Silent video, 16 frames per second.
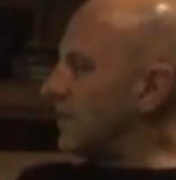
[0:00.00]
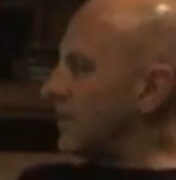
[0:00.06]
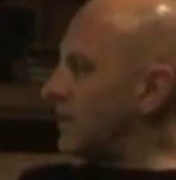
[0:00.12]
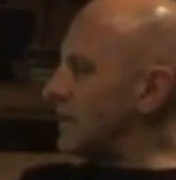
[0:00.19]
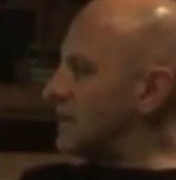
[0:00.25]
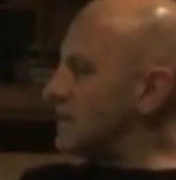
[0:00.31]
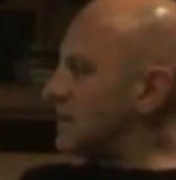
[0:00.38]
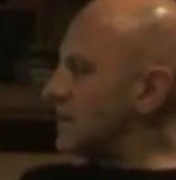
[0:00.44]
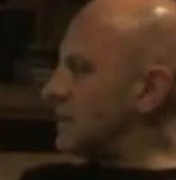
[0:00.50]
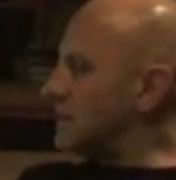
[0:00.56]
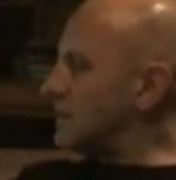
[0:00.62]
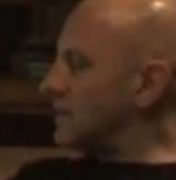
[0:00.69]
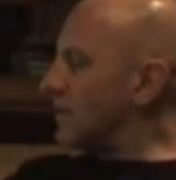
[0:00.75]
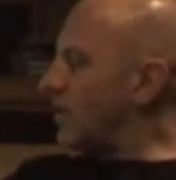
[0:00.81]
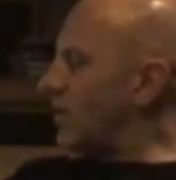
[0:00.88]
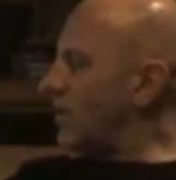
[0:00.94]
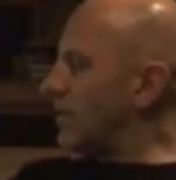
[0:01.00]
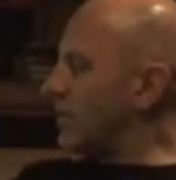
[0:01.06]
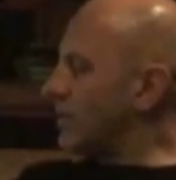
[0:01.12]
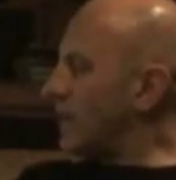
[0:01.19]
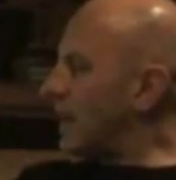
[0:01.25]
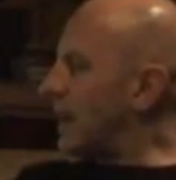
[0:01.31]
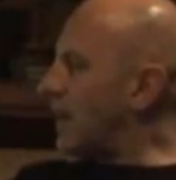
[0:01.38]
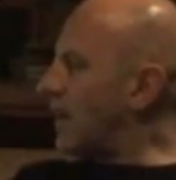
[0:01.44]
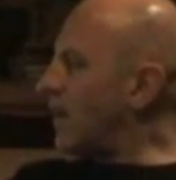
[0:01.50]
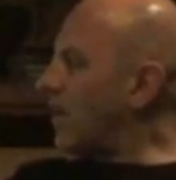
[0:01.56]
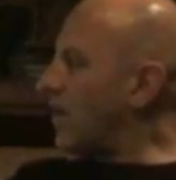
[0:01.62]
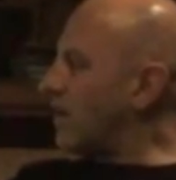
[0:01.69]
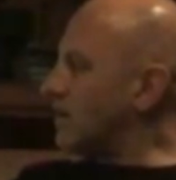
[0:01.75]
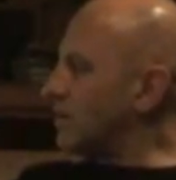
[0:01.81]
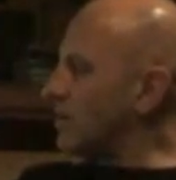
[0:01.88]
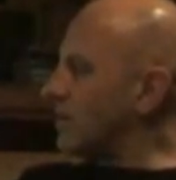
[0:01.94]
is not that
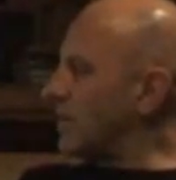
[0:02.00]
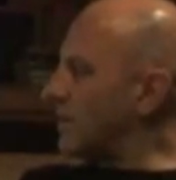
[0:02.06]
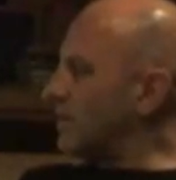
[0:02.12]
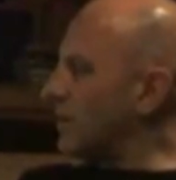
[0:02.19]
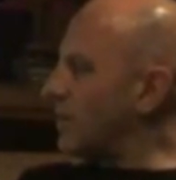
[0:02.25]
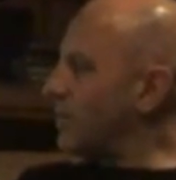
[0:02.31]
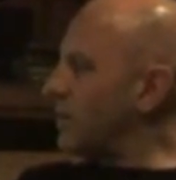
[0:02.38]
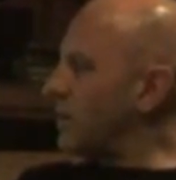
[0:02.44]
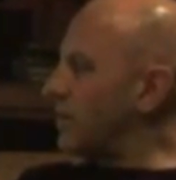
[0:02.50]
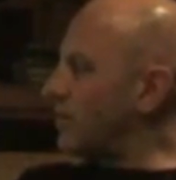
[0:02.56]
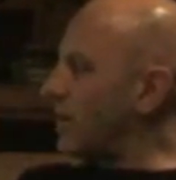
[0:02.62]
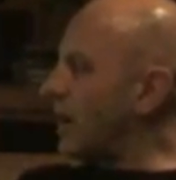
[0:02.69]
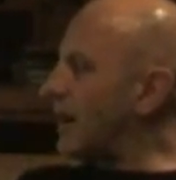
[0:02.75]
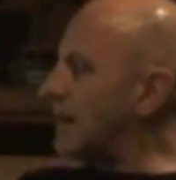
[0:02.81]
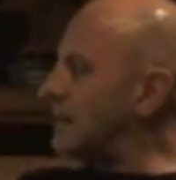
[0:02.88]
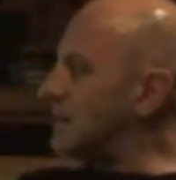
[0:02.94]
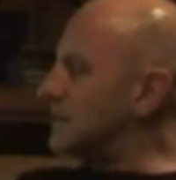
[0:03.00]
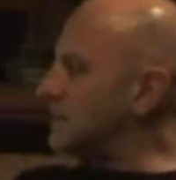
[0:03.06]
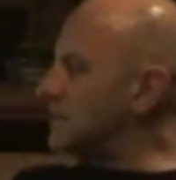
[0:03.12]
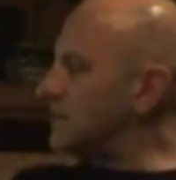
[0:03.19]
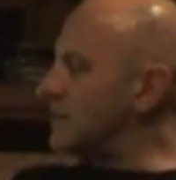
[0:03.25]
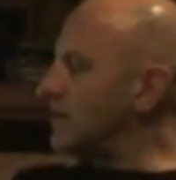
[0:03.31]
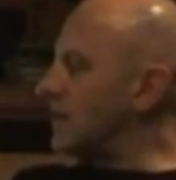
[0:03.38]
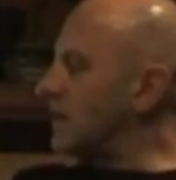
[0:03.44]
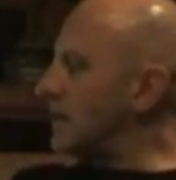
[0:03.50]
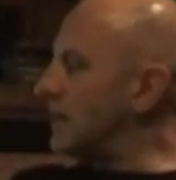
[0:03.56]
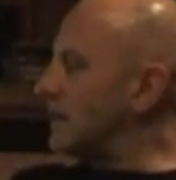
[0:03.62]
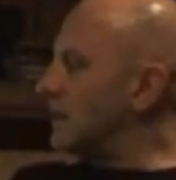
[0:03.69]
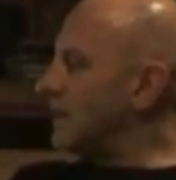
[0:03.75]
hard, although some people hate to do it.